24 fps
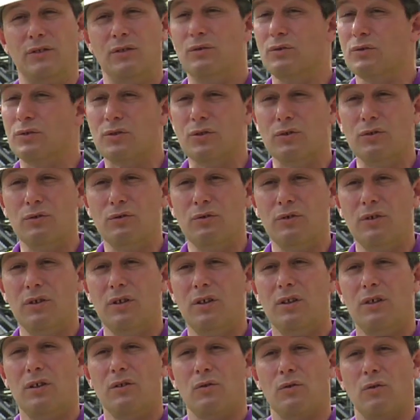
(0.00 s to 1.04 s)
too soon.
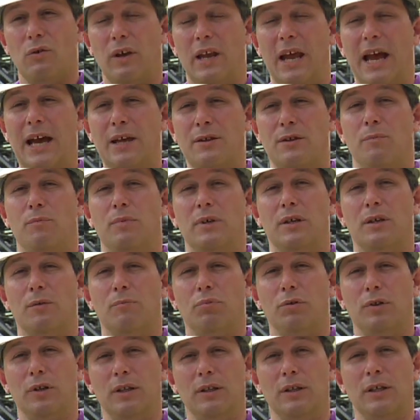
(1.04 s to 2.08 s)
So it has to be
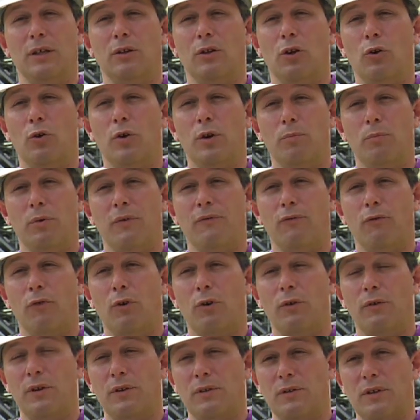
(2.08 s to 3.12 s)
completely loaded before the